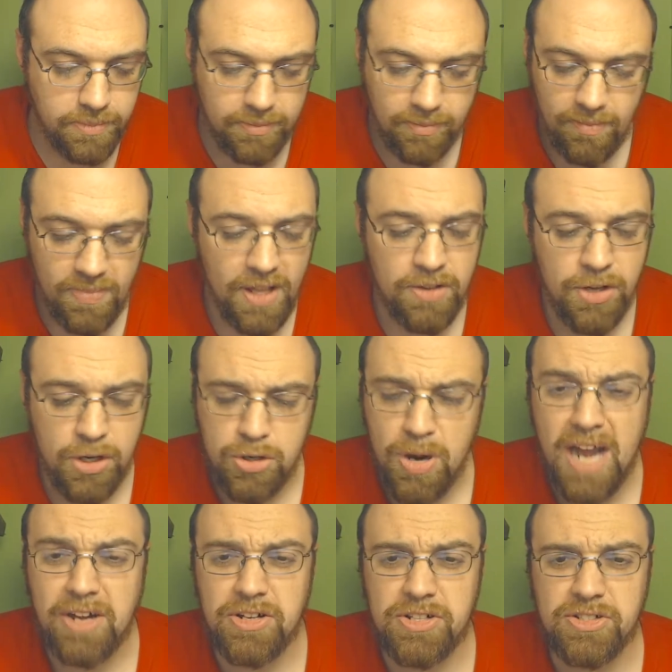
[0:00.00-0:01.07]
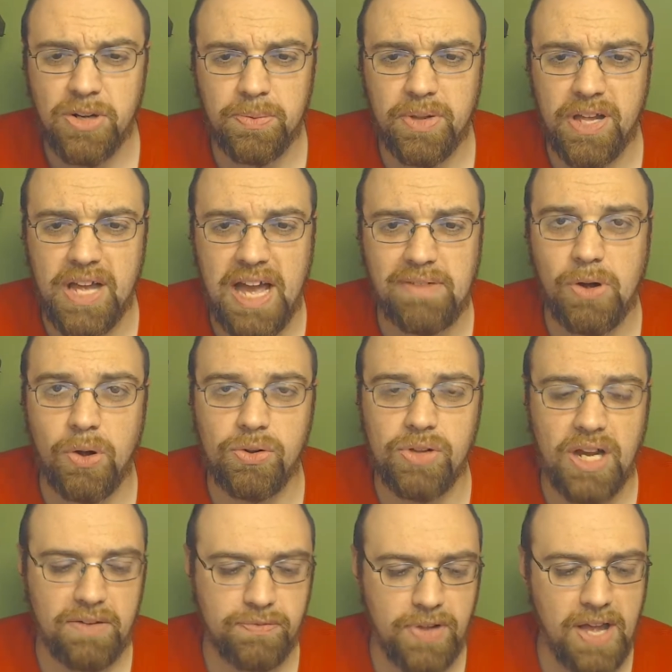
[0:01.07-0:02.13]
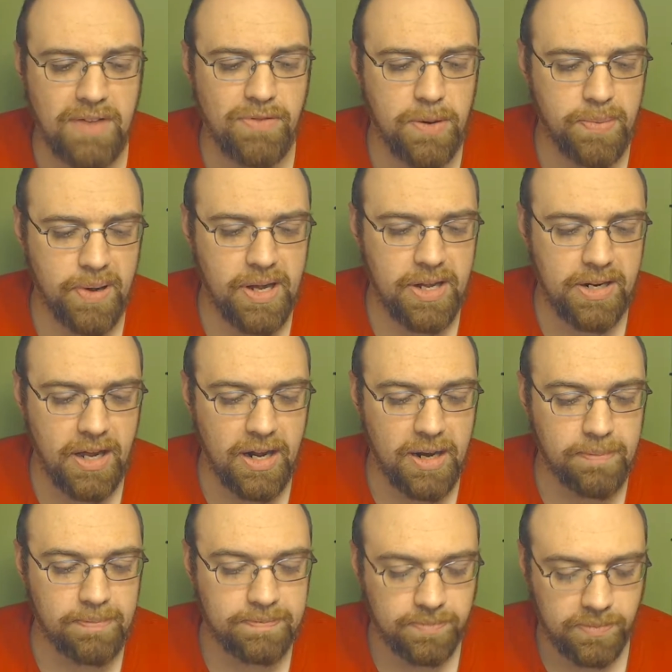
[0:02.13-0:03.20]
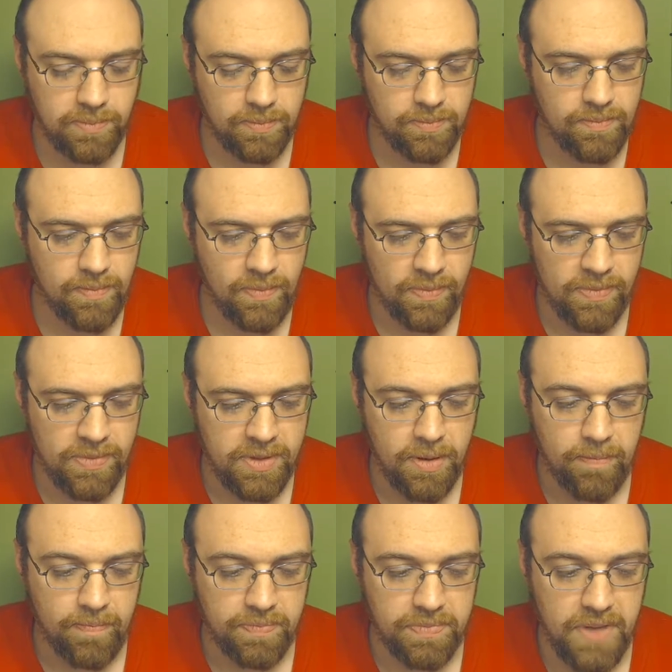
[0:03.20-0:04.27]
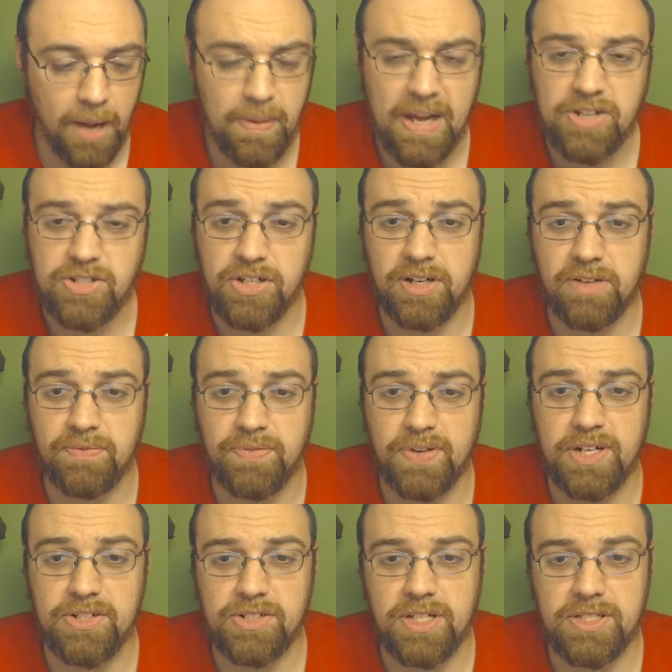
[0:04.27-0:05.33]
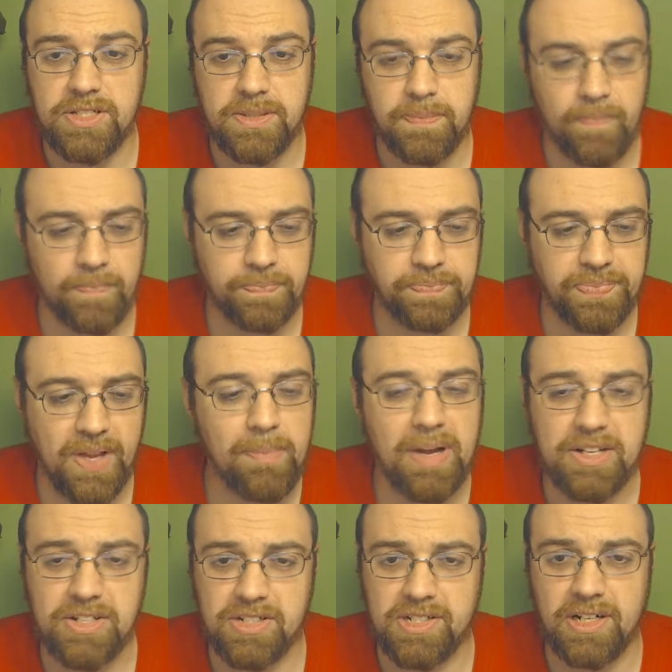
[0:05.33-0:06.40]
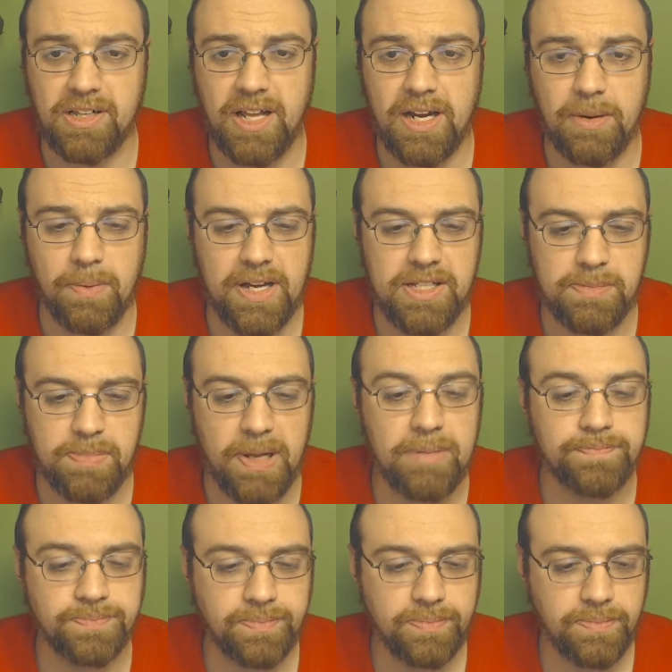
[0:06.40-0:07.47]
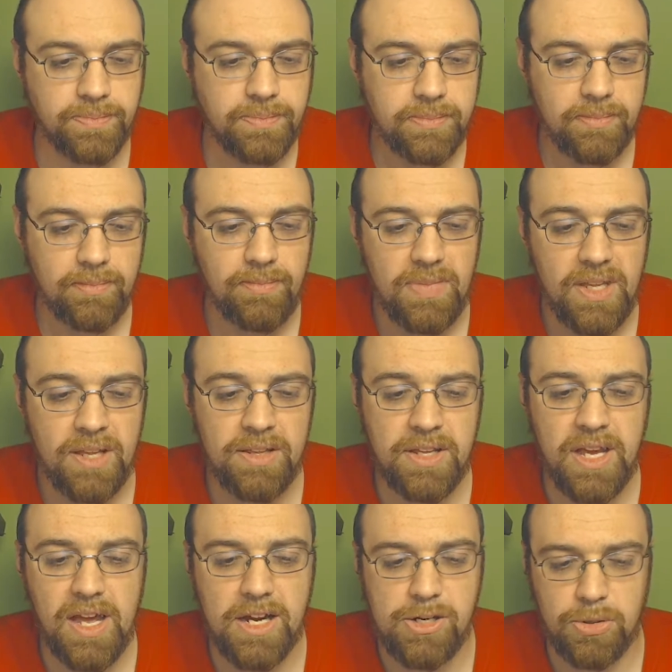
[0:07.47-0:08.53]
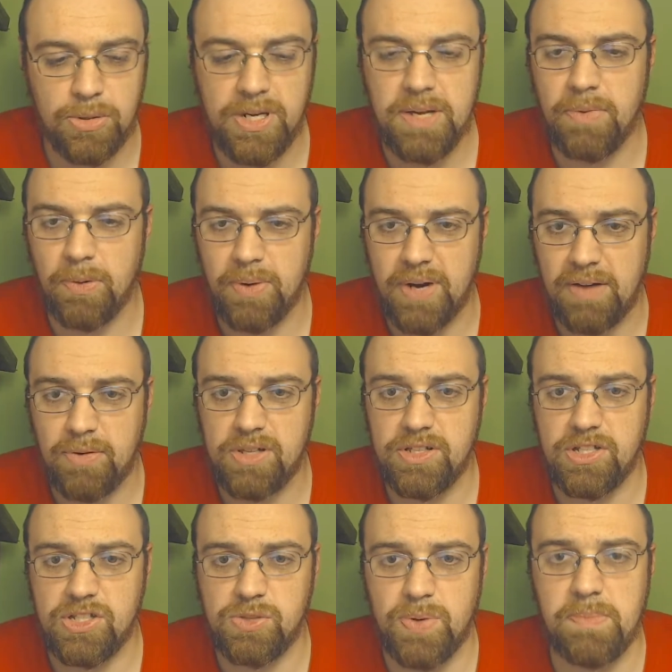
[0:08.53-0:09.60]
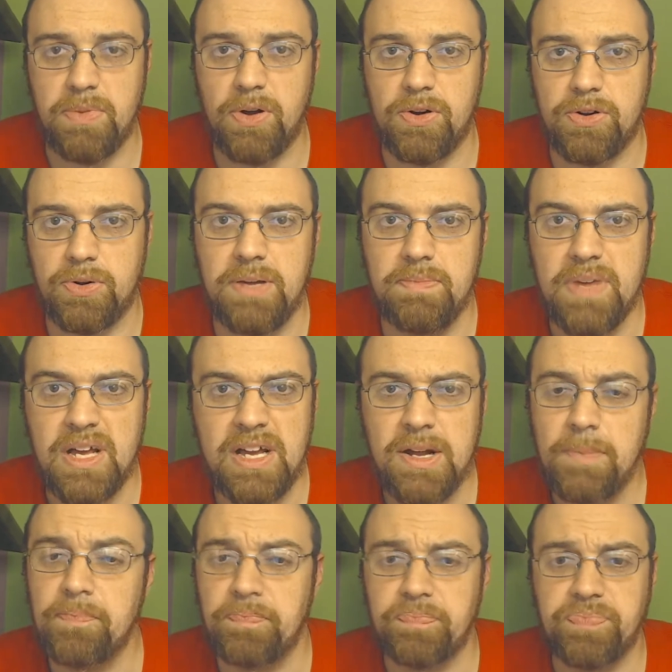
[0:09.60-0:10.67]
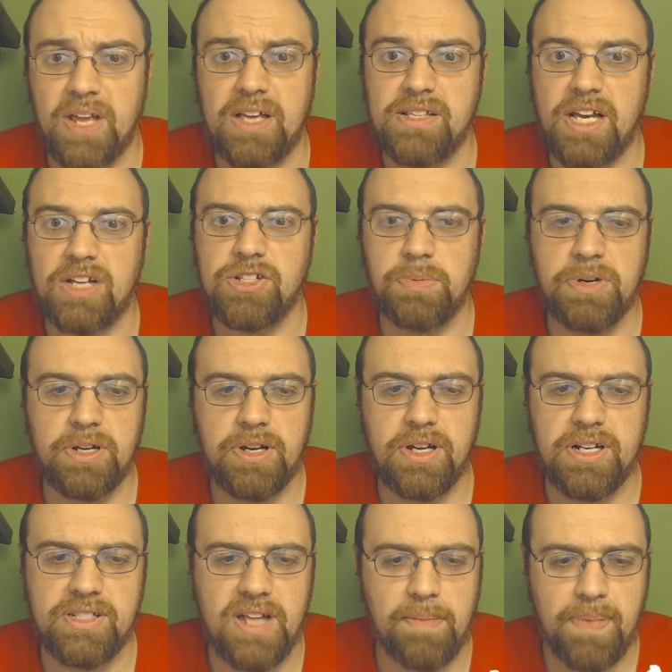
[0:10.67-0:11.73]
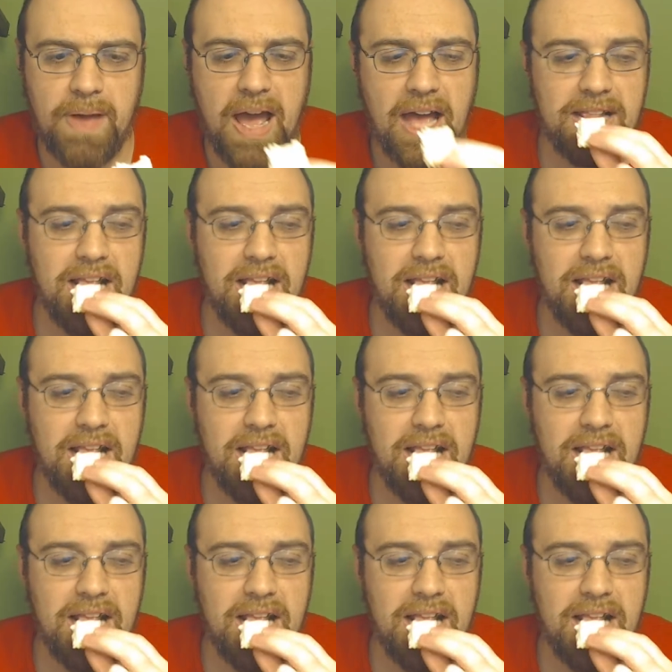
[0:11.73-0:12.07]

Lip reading: The crackers don't really have a whole lot of flavor, but I'm actually going to finish this. I'm not just going to let it waste, but the cream or whatever, the sweet milk cream, is actually pretty good. It's not bad.